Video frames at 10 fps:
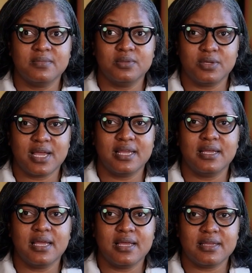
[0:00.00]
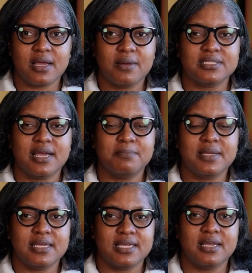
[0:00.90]
Okay, y'all type
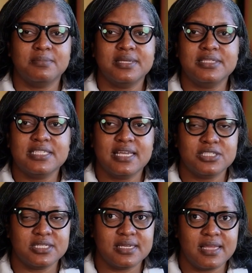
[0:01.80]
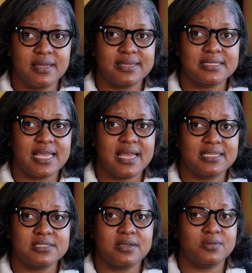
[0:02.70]
in the comment section, that's